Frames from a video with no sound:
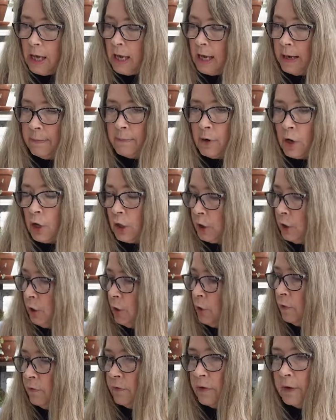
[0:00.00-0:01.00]
a
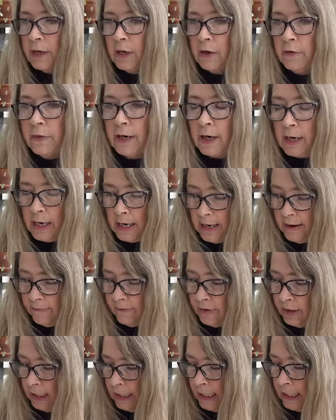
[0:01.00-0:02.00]
marker over there that I
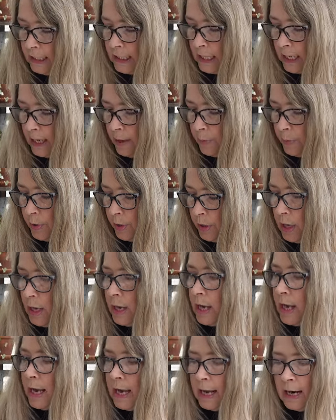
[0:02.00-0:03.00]
have cleaned up
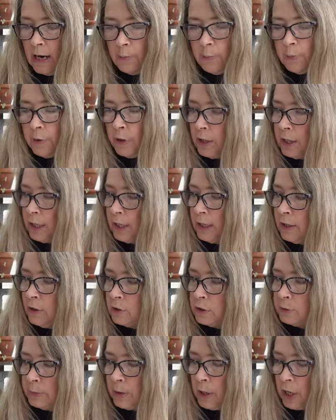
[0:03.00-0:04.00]
and I'll put it in
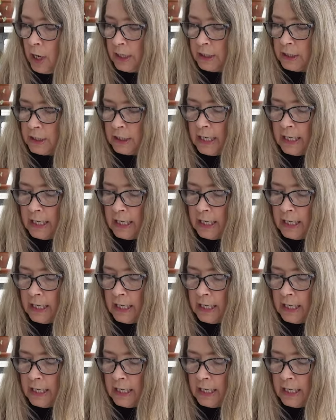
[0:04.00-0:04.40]
those pots.